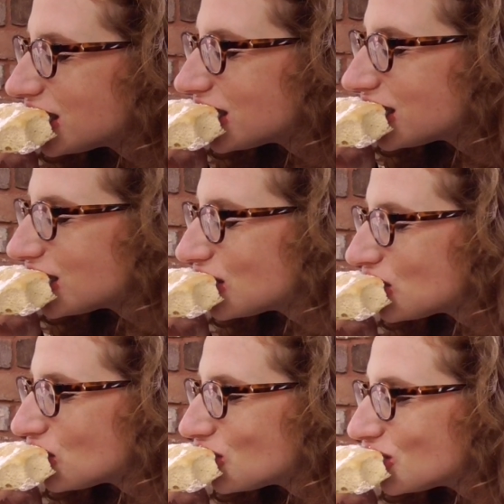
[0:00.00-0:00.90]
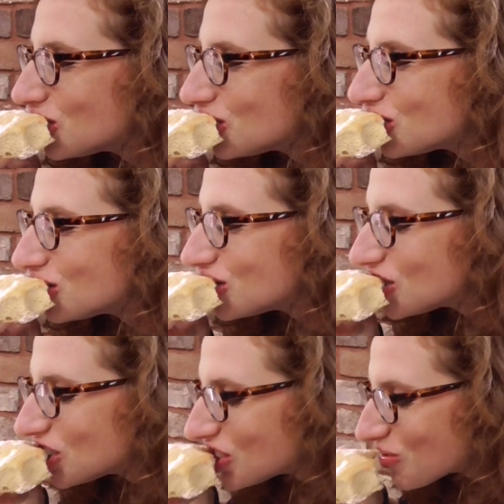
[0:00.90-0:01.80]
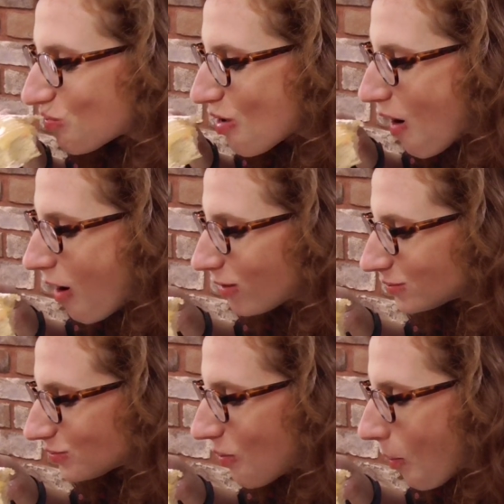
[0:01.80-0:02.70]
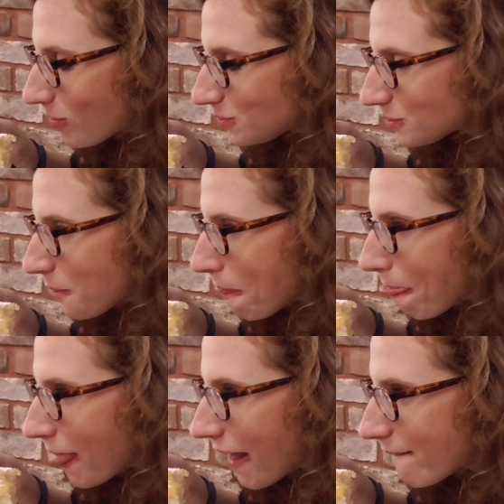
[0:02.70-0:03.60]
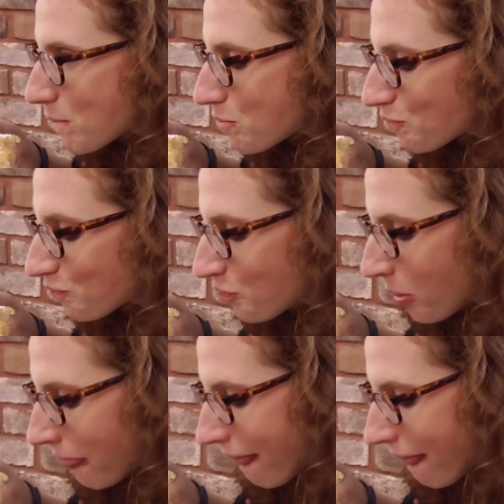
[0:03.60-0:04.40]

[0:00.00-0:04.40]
That was awesome. That's why you always use a tray.